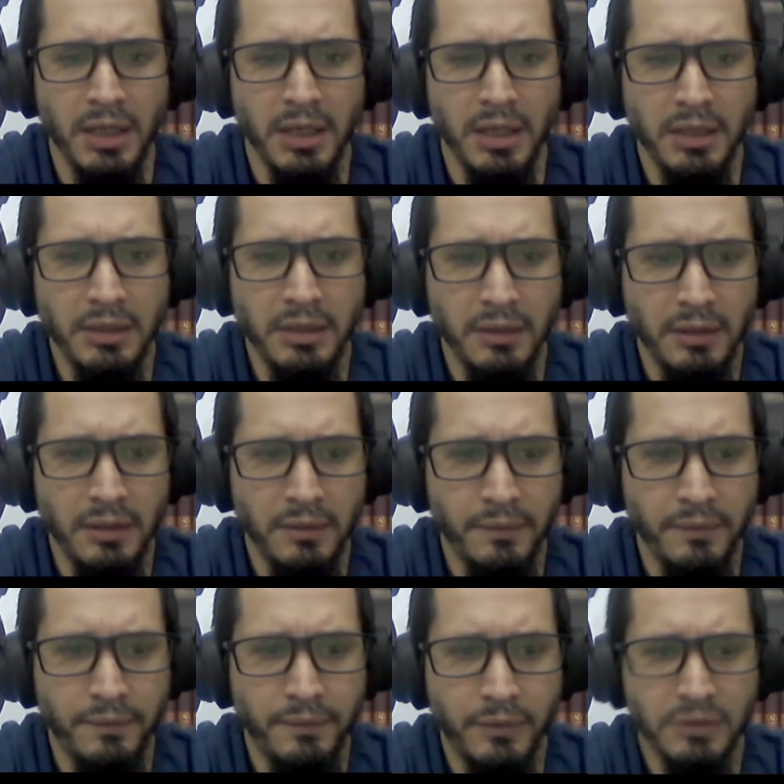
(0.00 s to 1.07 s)
In the
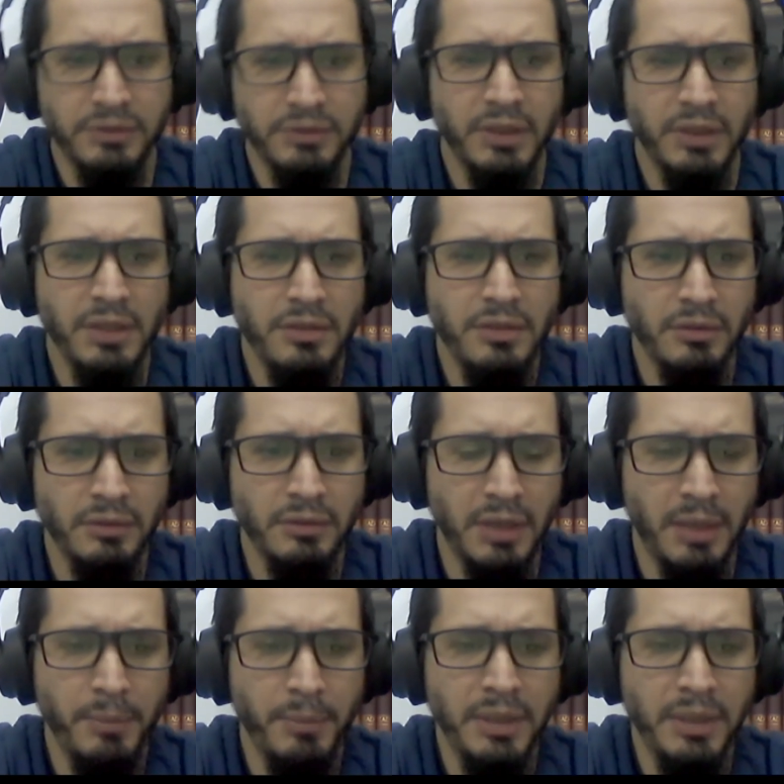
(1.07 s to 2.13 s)
fourth station,
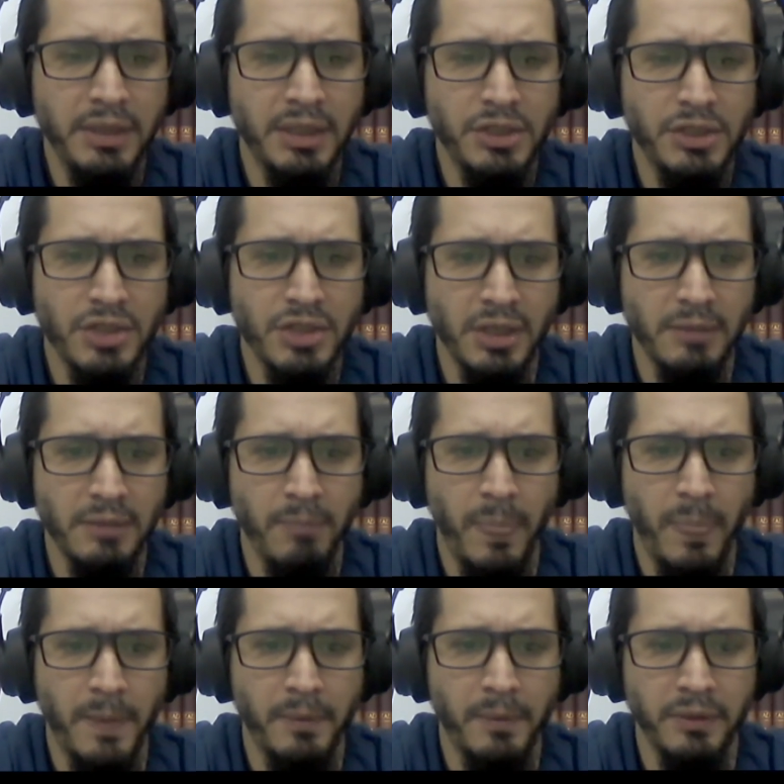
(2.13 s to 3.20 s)
a medical check
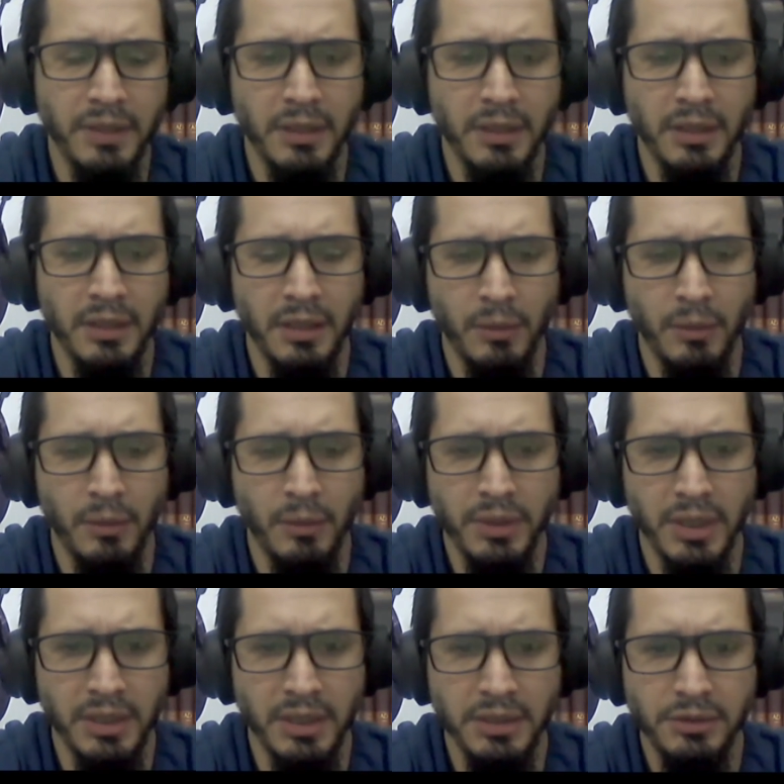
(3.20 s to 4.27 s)
with
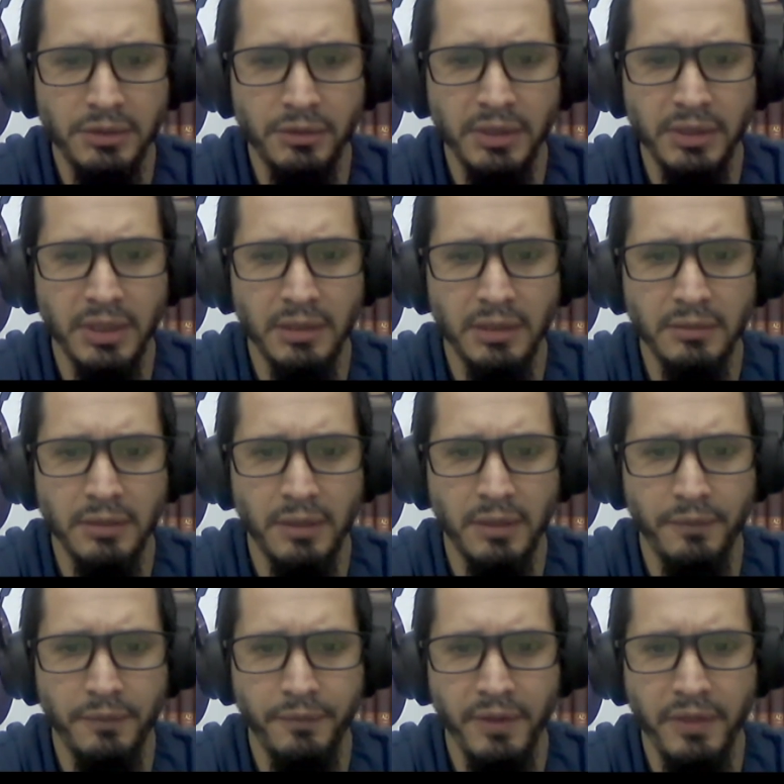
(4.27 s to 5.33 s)
a history and
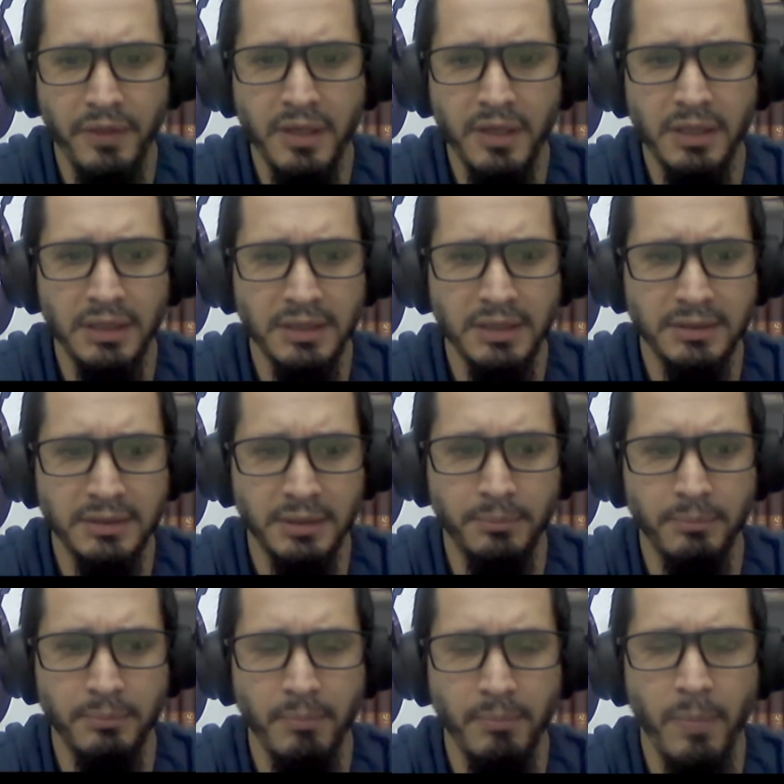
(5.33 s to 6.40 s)
a physical
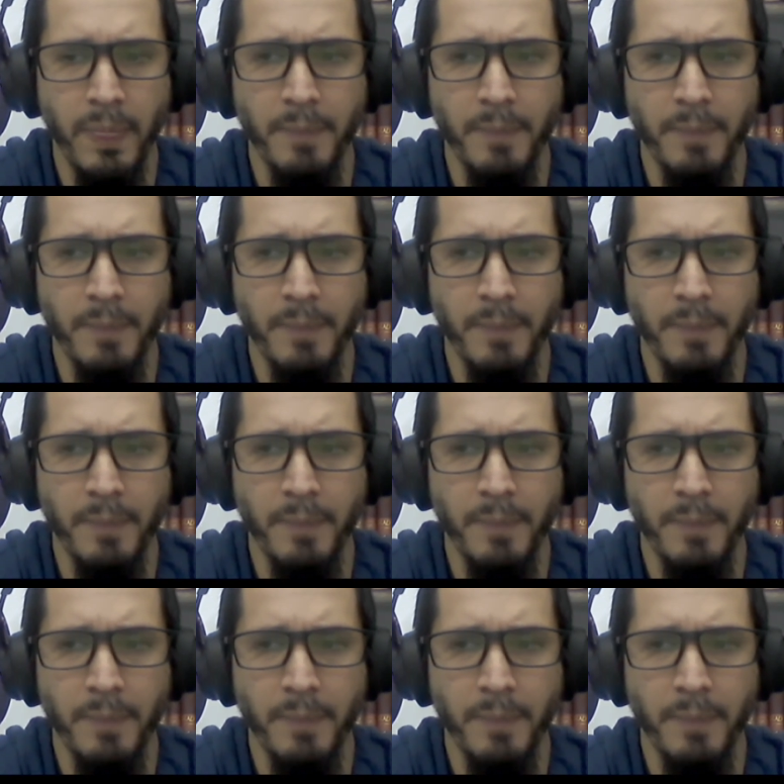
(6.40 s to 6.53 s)
exam.